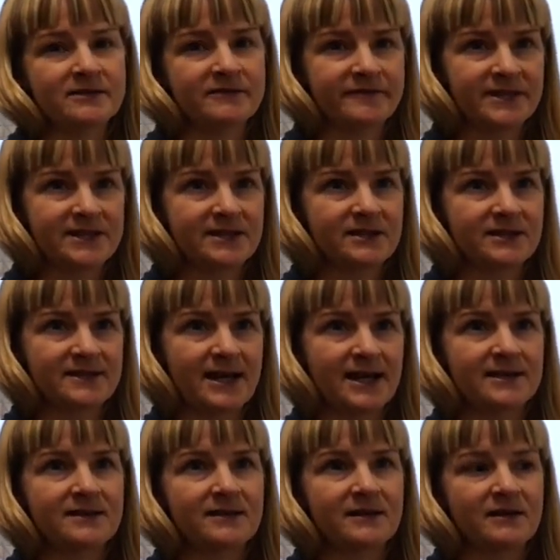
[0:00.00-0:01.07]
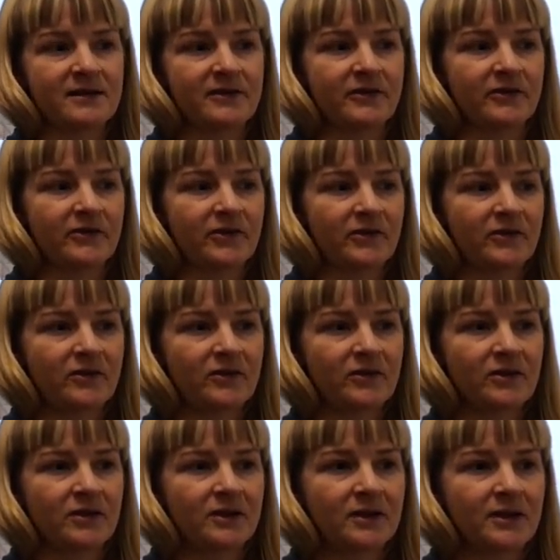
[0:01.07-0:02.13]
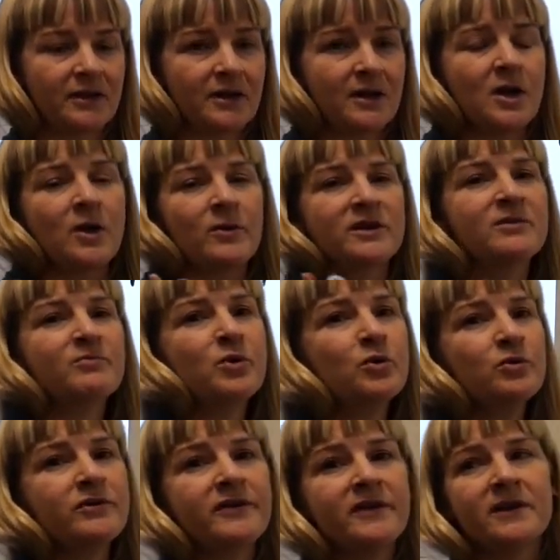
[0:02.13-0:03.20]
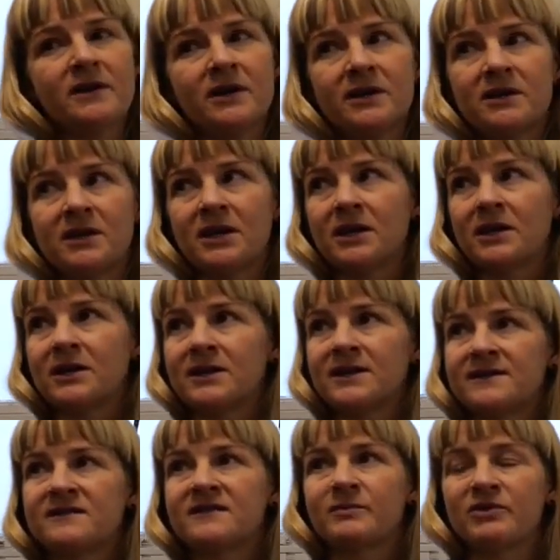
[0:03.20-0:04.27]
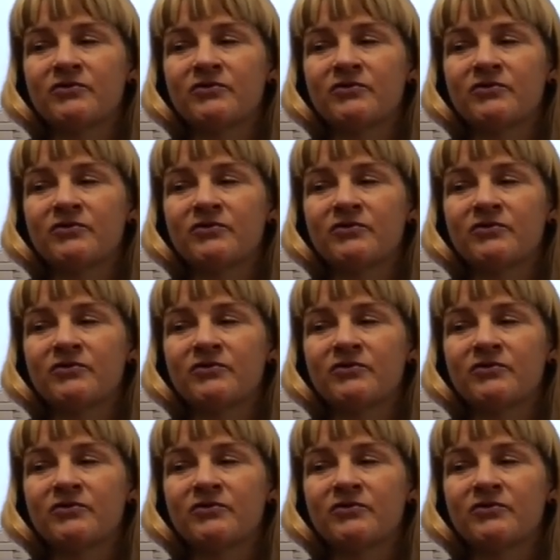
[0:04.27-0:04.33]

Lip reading: of fitting the data than others. The important thing that I think needs to be